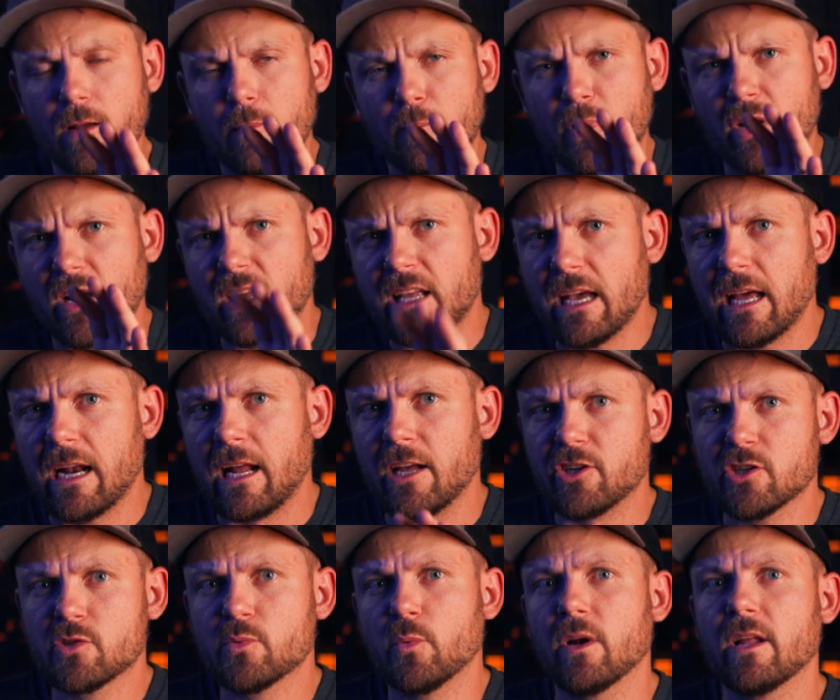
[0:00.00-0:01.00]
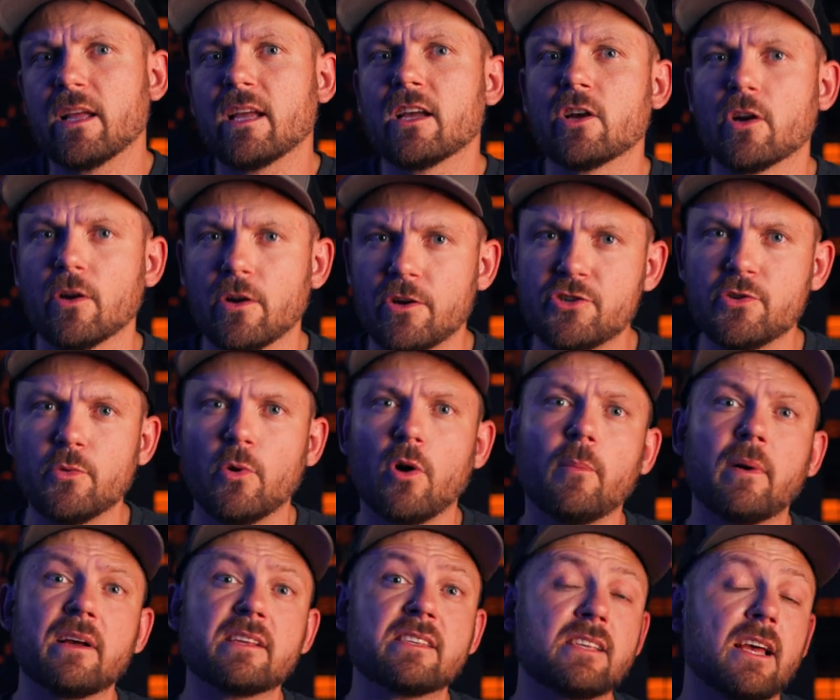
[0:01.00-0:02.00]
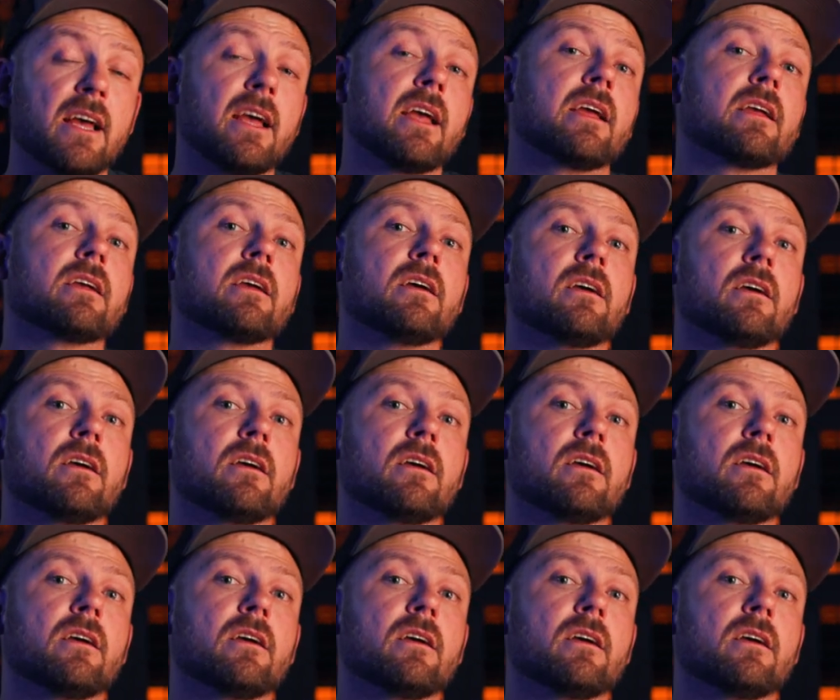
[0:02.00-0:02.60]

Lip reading: But again, I just want to encourage you all by saying,